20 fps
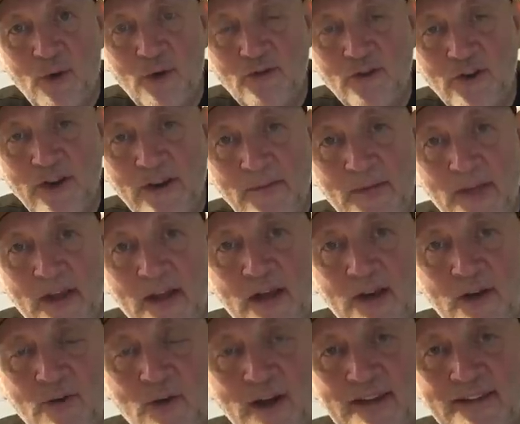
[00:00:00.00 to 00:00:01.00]
watching it.
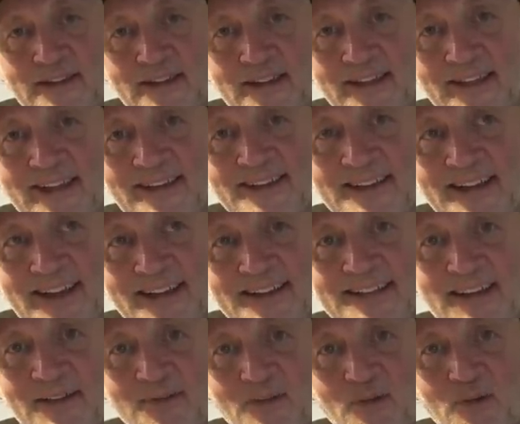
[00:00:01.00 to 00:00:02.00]
Right, thanks as
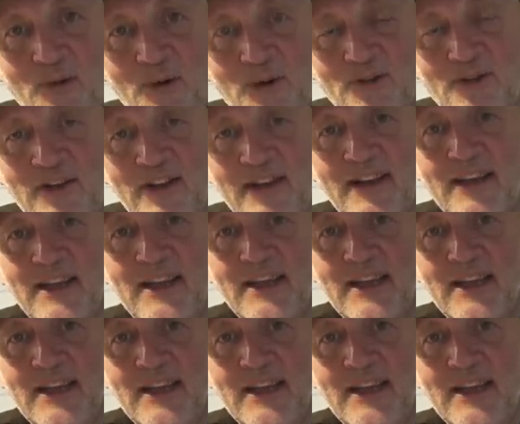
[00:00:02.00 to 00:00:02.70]
ever for watching.